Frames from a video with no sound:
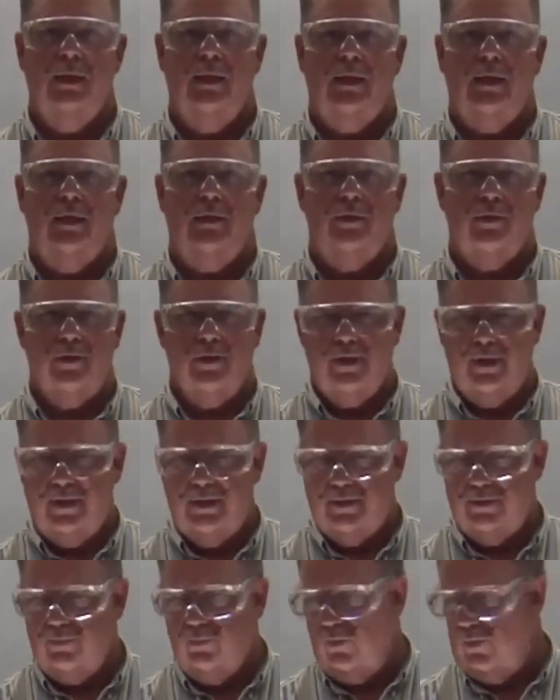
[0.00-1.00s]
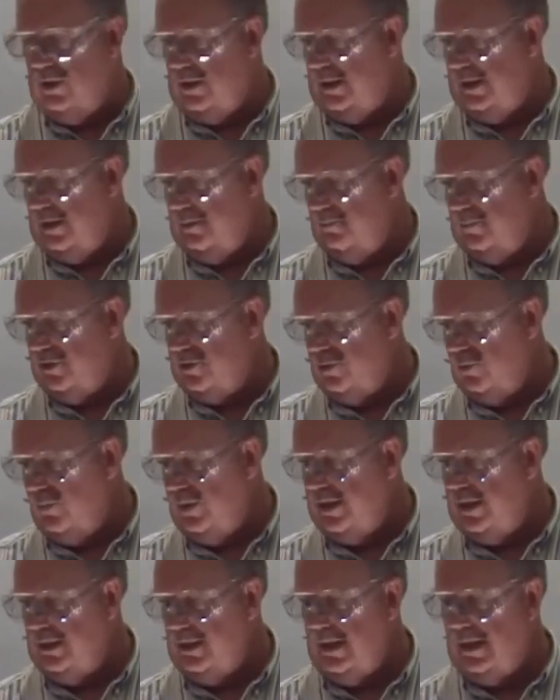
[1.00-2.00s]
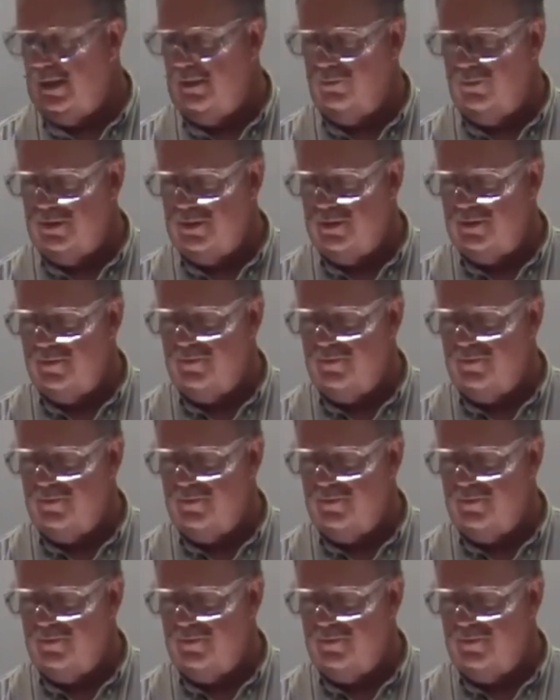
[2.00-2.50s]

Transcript: And there is one in between that, which is